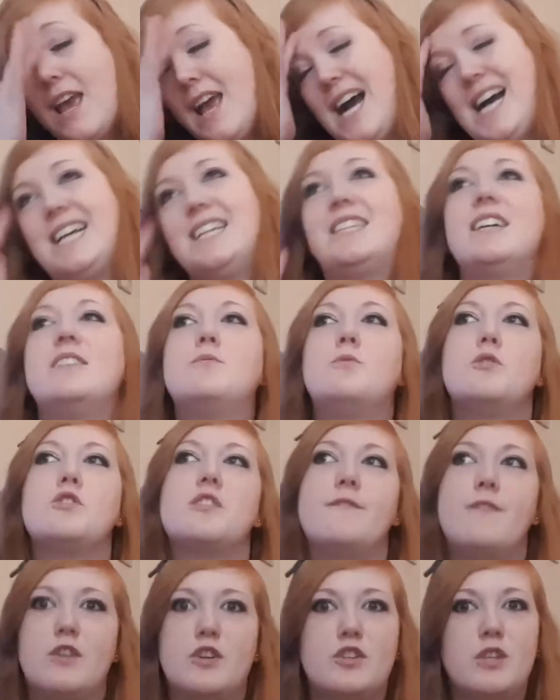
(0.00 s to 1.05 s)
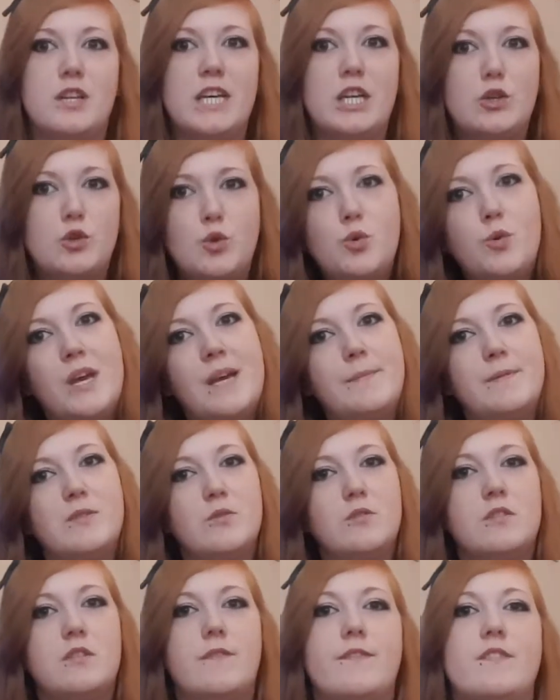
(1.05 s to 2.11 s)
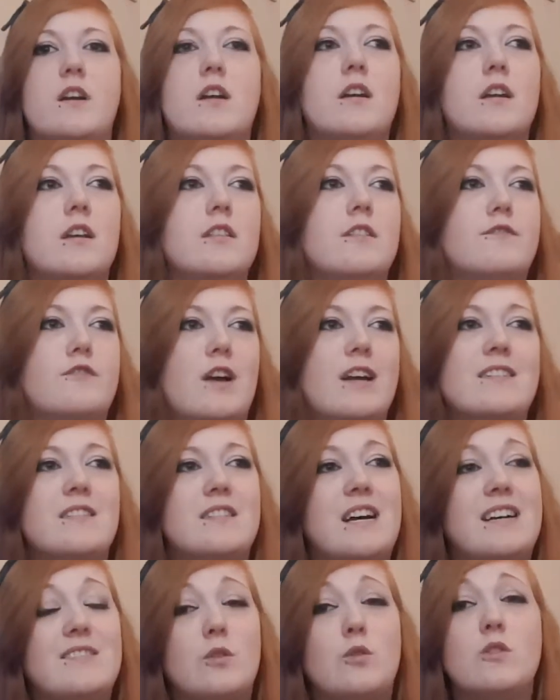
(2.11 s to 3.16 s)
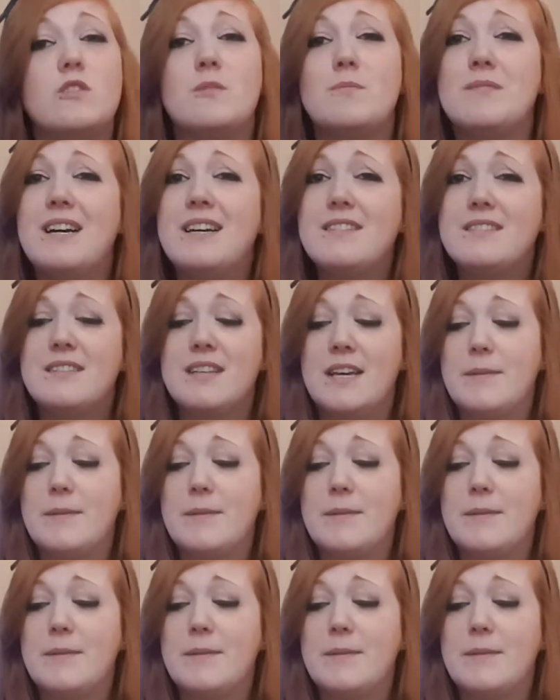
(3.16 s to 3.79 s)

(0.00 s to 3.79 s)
I did watch the first like 2 episodes of Darling in the Franxx, and that's awesome. That's